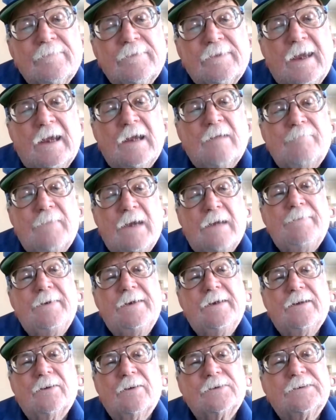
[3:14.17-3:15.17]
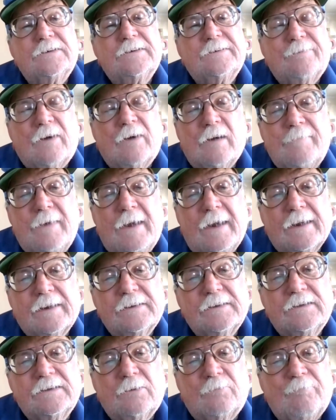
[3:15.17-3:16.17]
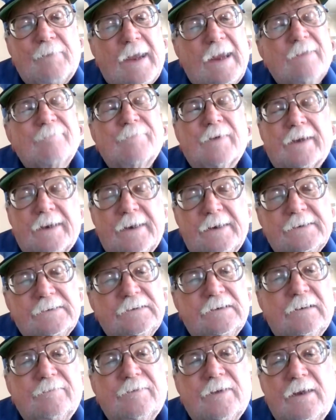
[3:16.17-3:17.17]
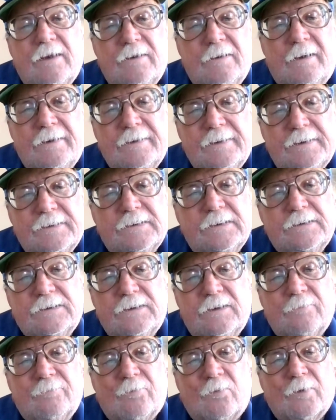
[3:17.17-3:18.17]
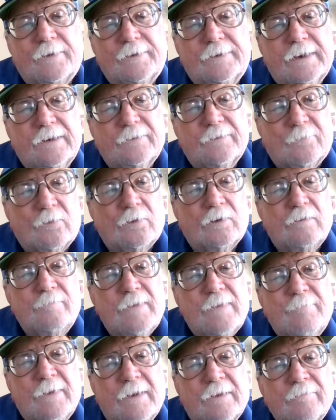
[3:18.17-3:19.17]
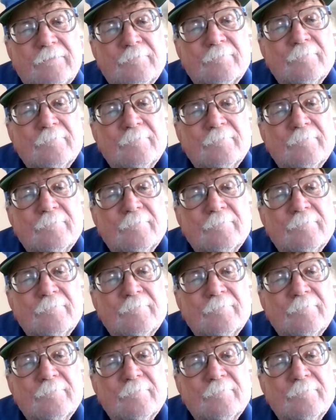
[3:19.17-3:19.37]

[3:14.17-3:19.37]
And maybe it goes as far back as the ratification of the non-existent 14th War Amendment.